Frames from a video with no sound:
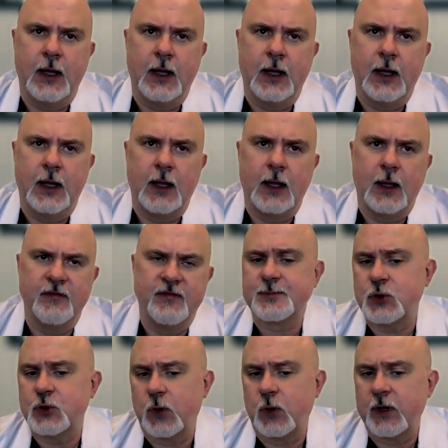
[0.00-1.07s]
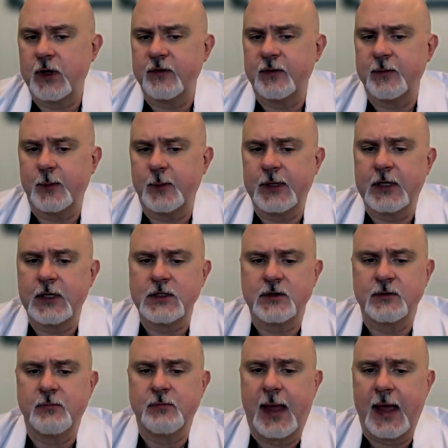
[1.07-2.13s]
the vast majority of them are
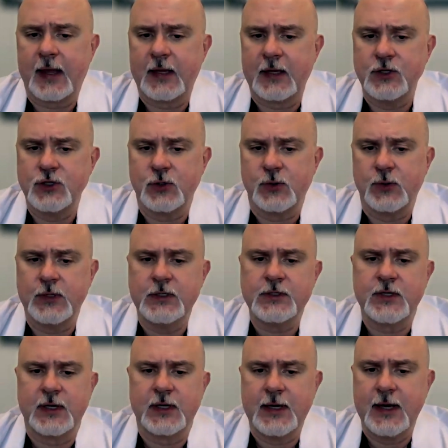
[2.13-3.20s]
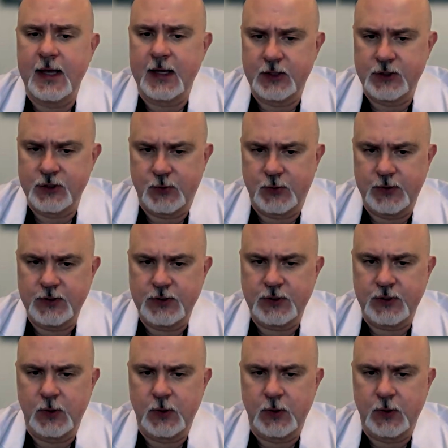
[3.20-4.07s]
because of back injuries and neck injuries.